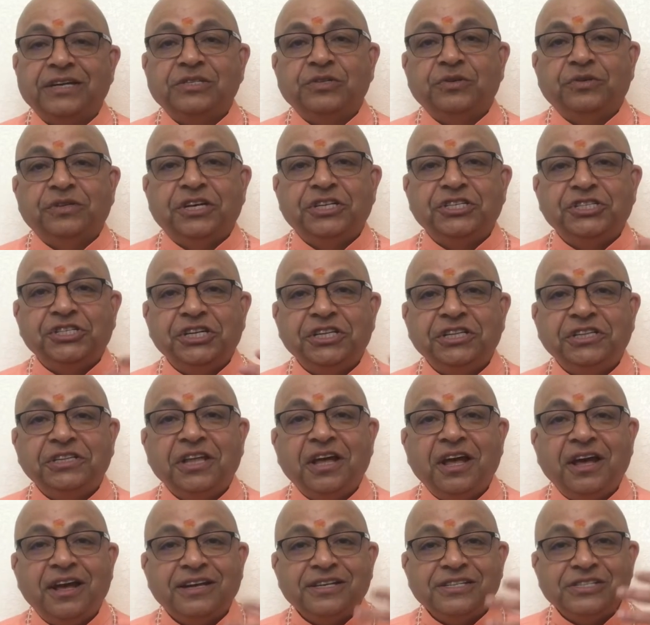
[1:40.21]
So the
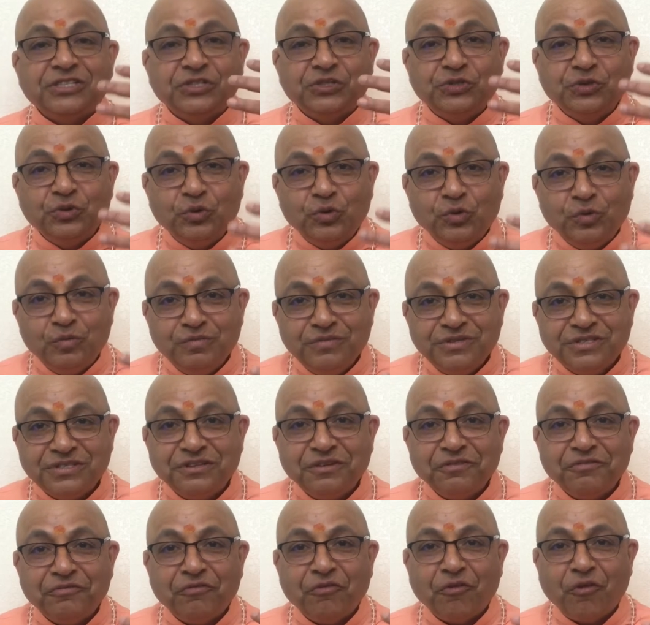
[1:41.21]
chitta assumes
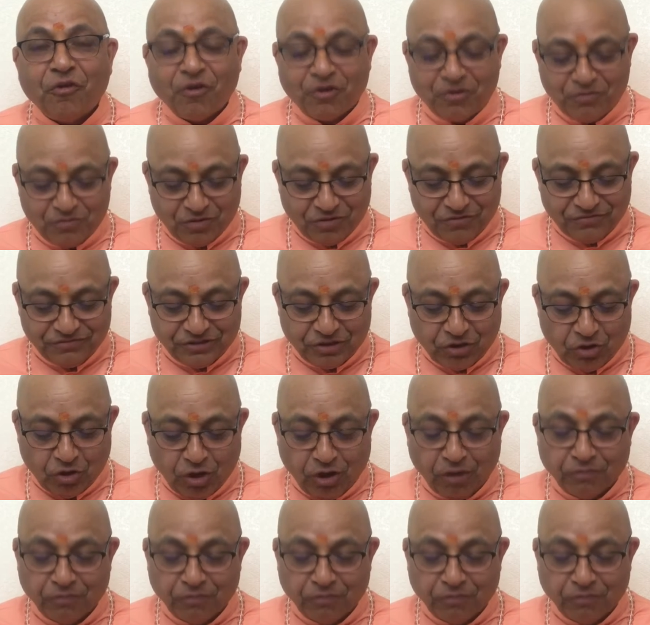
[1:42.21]
the form of the